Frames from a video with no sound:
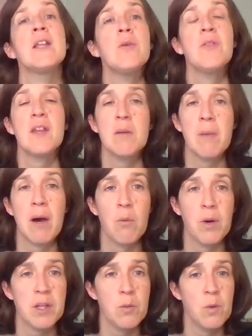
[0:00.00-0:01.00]
you think about
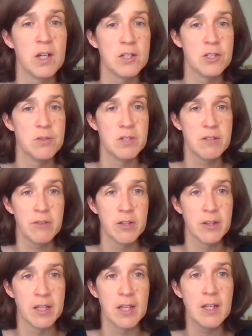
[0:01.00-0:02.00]
what you want to do
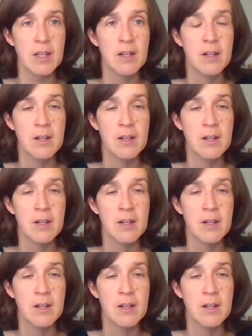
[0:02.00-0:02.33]
differently,